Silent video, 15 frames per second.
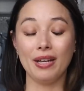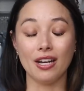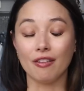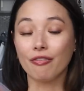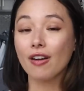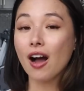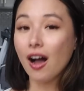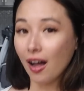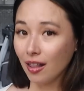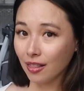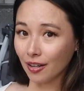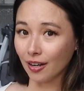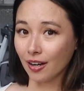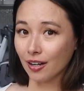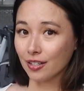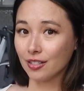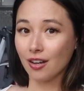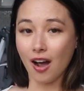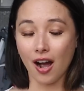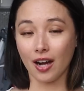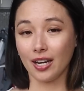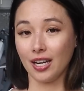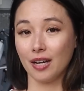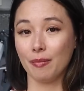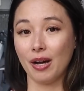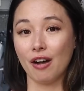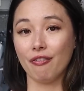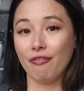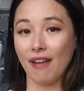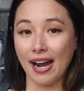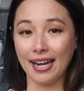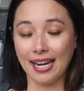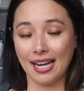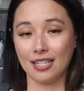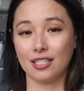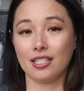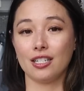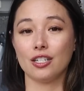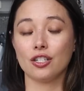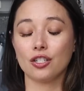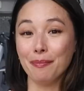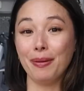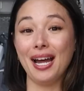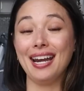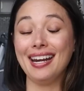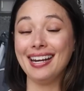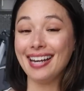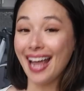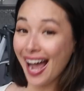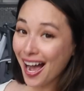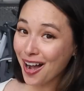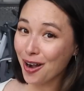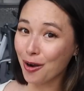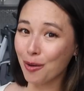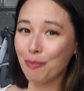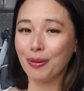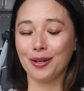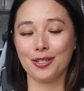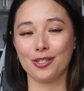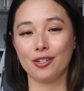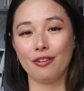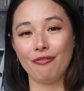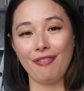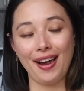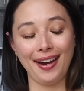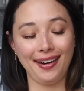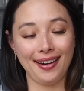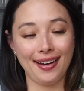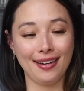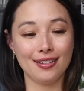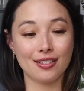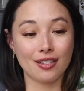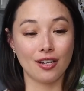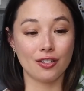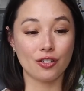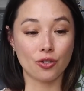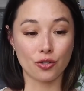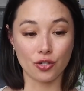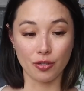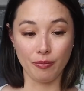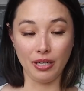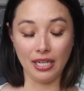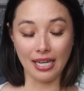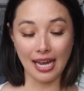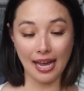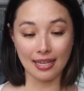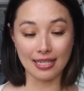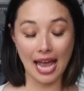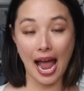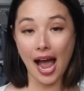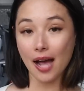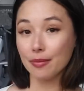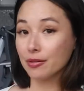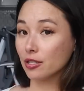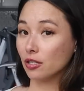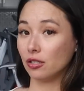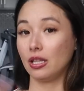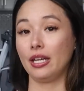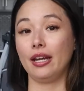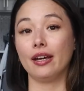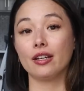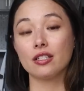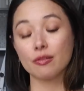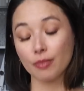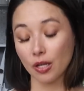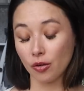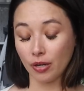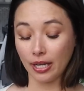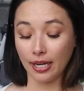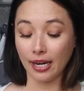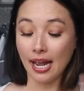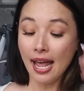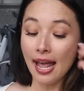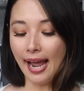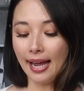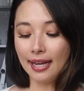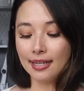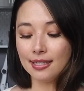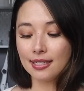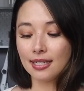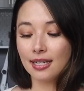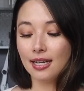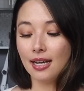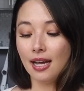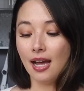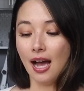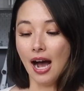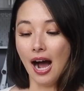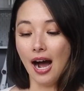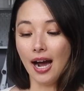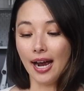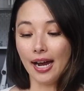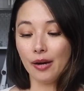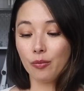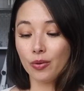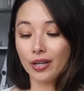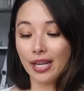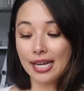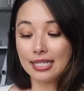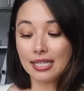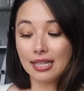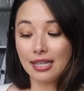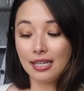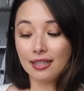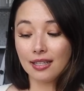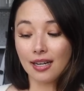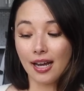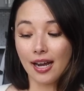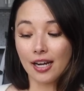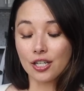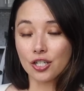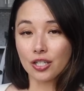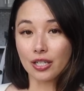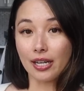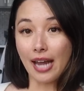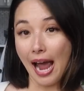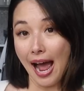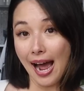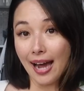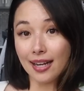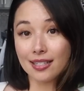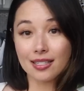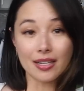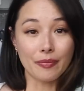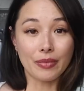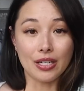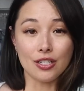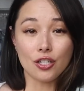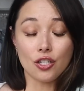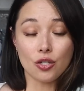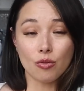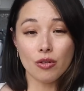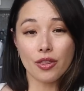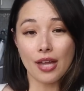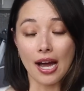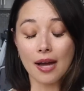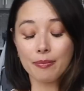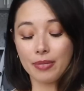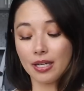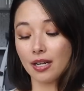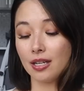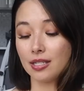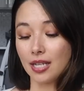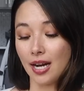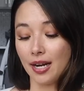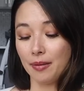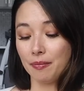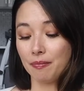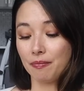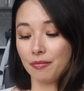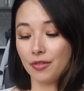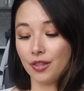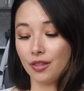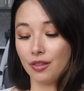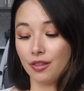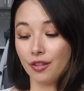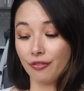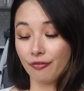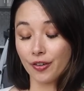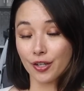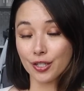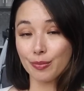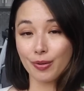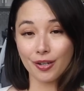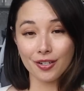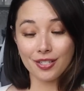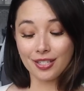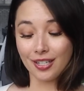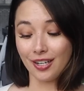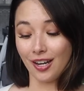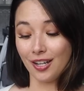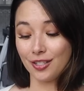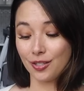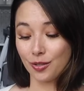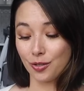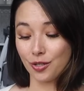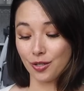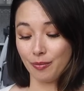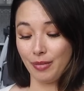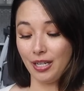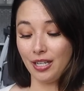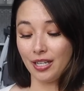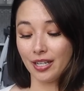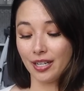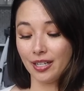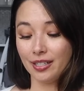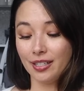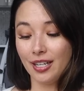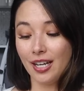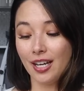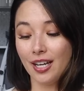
of color talking about finances. But now personal finance on social media has absolutely exploded, and I would like to think that I actually had something to do with that because I'm the first person on social media